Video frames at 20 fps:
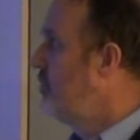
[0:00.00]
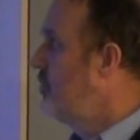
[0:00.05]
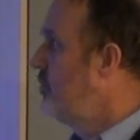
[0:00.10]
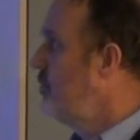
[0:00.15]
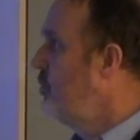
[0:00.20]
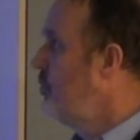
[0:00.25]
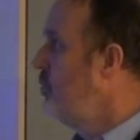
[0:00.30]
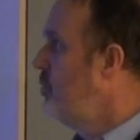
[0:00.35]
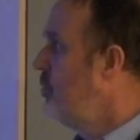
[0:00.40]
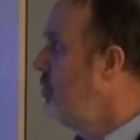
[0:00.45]

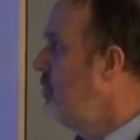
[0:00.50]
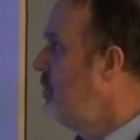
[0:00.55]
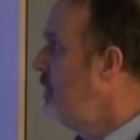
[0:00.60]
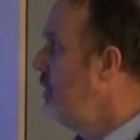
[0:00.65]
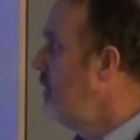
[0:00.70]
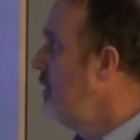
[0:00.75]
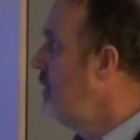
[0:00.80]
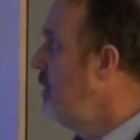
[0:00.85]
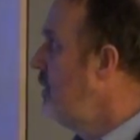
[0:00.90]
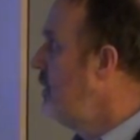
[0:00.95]
to
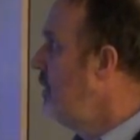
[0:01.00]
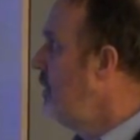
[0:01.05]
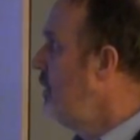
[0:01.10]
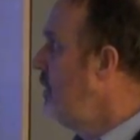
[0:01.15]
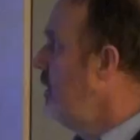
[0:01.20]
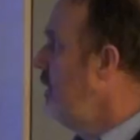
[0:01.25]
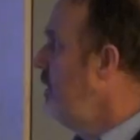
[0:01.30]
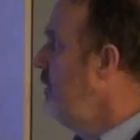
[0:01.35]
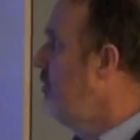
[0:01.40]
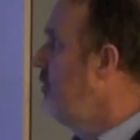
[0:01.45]

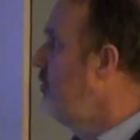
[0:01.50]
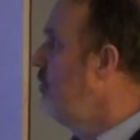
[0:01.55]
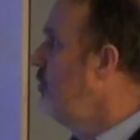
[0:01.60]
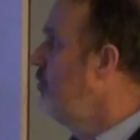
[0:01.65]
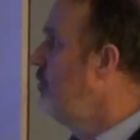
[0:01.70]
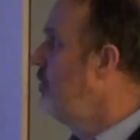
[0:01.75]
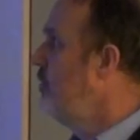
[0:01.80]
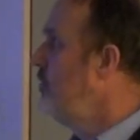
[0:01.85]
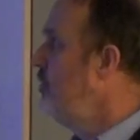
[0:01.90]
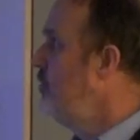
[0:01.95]

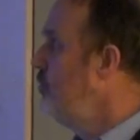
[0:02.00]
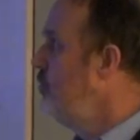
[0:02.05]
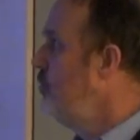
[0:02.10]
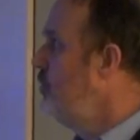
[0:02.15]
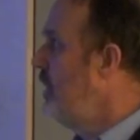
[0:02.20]
introduce a new